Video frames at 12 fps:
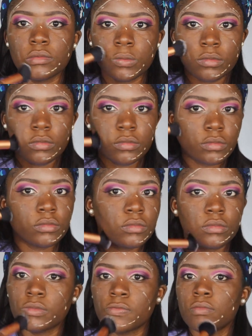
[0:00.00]
in this
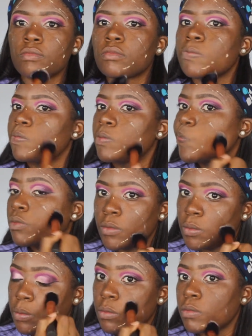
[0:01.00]
tutorial. I
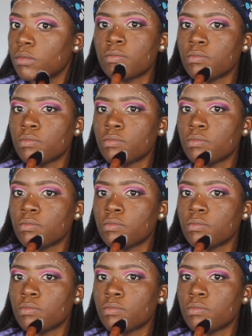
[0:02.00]
used the